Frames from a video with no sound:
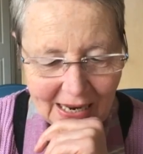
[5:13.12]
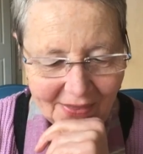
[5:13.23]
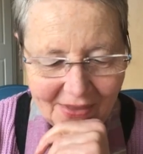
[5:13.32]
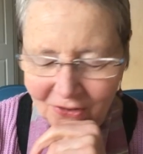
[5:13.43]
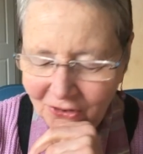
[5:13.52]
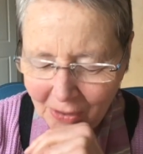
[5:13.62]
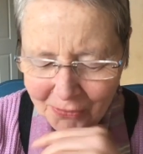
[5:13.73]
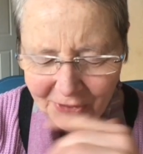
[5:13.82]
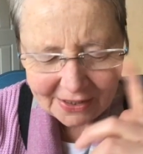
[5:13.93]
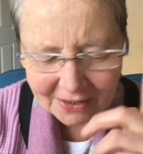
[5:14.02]
And then
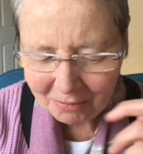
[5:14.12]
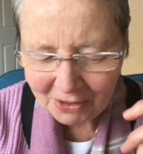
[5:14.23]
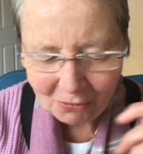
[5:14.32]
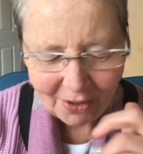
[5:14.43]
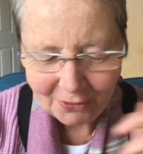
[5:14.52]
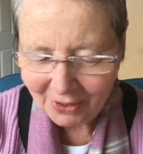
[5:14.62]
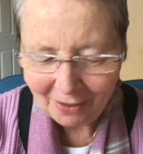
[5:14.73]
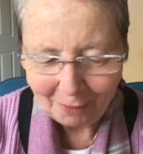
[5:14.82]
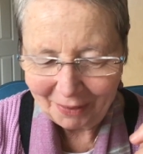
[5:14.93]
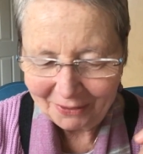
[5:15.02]
something in me woke
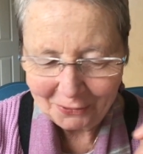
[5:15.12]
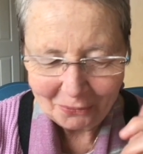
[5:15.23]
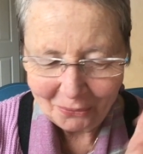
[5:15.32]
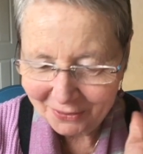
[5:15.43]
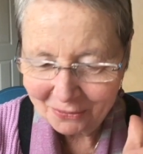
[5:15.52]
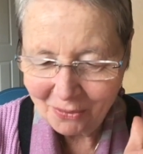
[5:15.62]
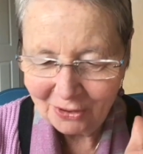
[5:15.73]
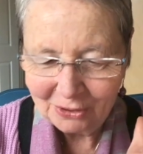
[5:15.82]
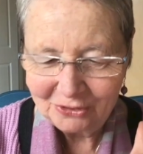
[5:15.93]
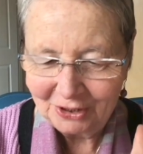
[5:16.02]
up. I don't know what it
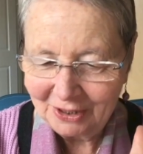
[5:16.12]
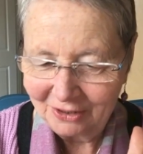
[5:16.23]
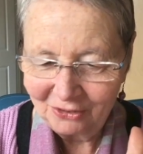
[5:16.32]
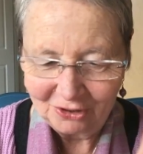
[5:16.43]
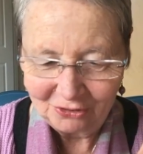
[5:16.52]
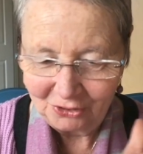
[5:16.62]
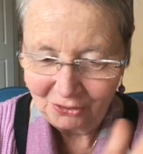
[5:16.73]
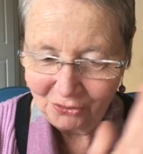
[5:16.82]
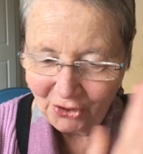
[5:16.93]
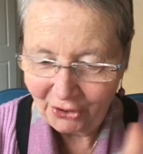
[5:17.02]
was. And I just
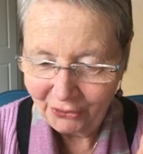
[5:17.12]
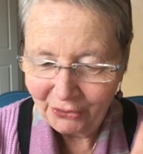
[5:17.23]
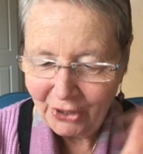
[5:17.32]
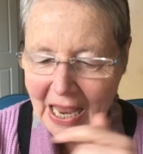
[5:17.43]
knew no.